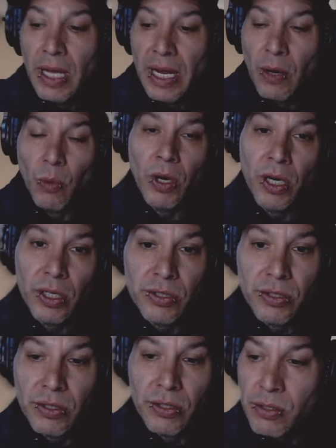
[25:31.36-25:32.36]
and it
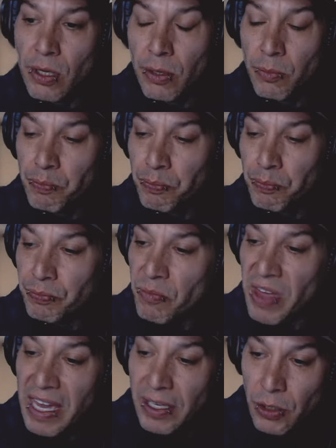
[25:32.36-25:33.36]
works. So,
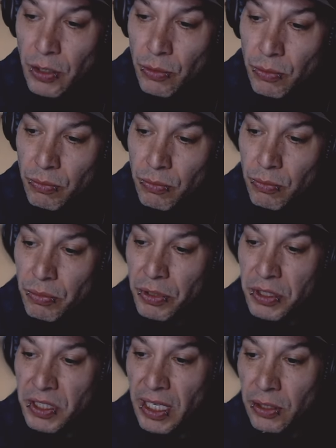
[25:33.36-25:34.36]
thank you
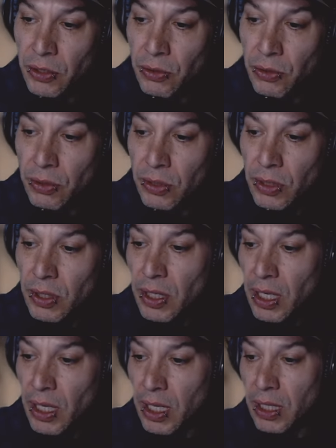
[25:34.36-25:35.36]
appreciate you.
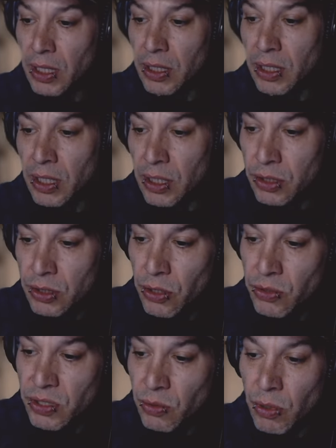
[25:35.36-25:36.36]
And, and it
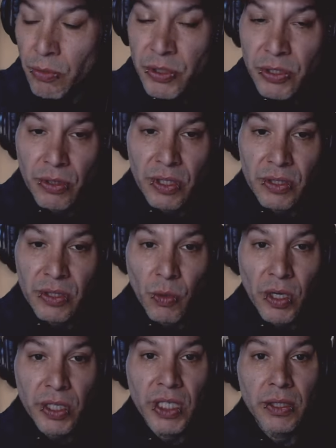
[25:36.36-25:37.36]
shows that what we're doing is
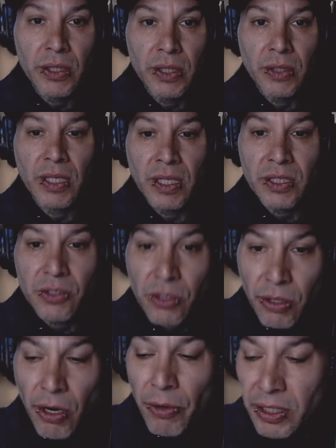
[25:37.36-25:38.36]
working and, and it's
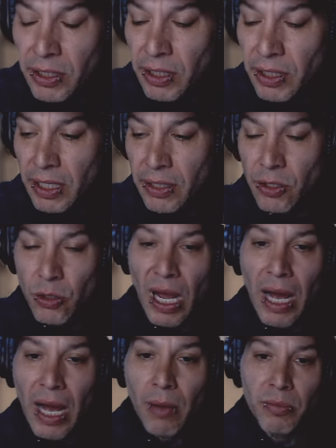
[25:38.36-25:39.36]
growing and the
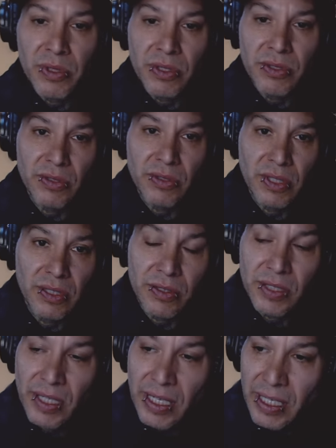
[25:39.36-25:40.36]
new album is
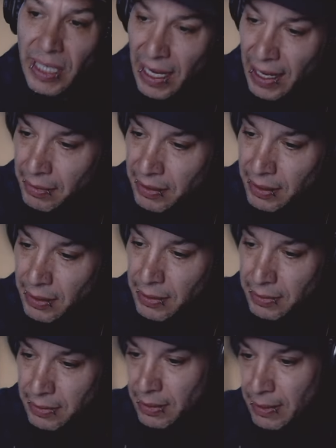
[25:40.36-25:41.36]
is uh, getting out
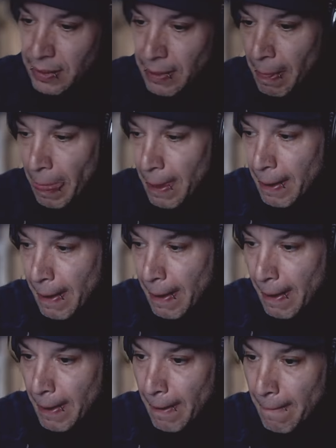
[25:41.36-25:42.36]
there
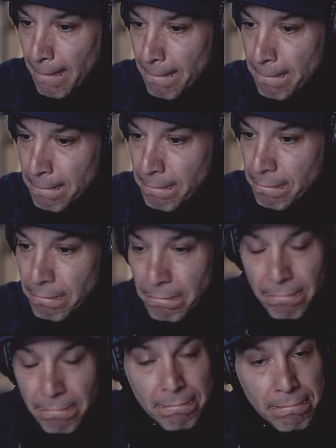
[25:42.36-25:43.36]
and um,
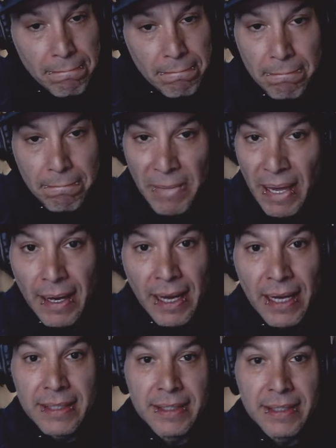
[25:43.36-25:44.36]
yeah
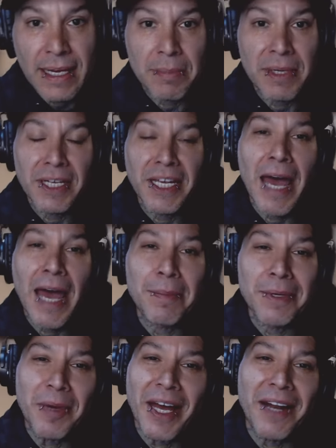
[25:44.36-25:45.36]
i just can't be any
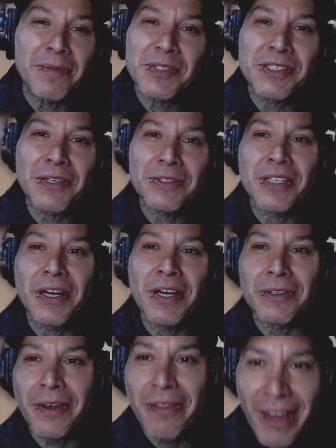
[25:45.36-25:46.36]
happier about it i'm so
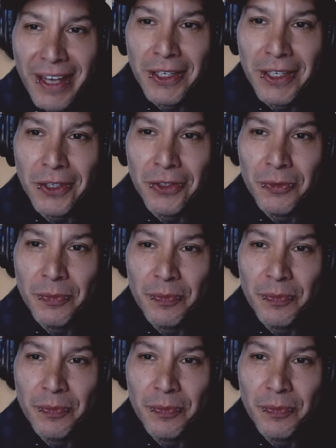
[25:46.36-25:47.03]
stoked thank you